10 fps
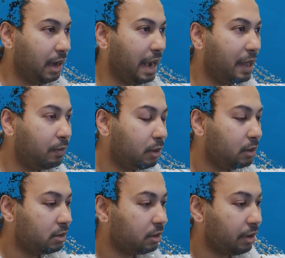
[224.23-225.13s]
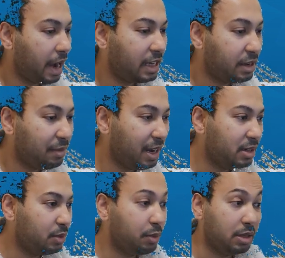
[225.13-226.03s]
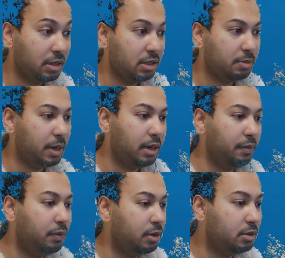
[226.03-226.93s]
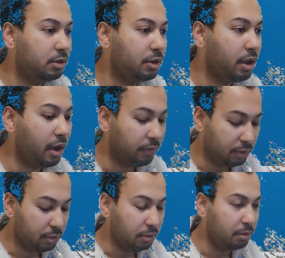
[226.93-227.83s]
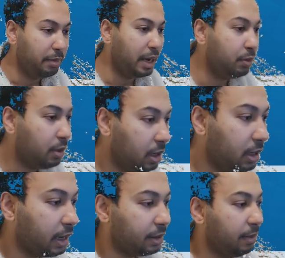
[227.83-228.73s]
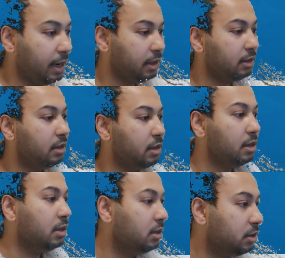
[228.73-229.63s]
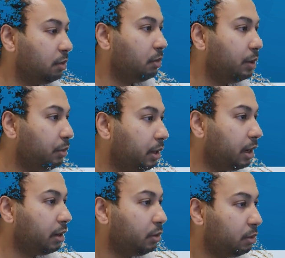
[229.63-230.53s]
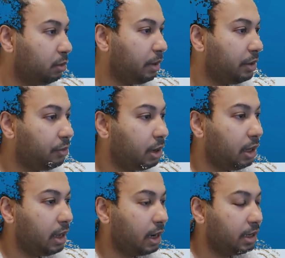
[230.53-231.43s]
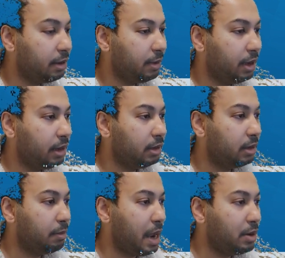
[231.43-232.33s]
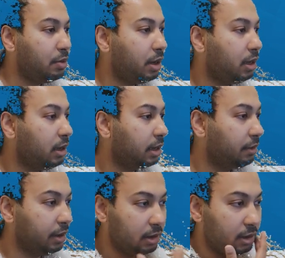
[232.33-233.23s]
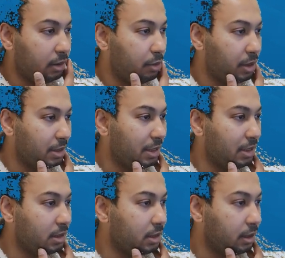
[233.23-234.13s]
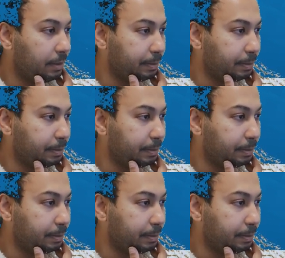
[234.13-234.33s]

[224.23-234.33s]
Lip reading: enables or activates OSS by default, so you have to manually activate it. So what we can do to manually activate the OSS,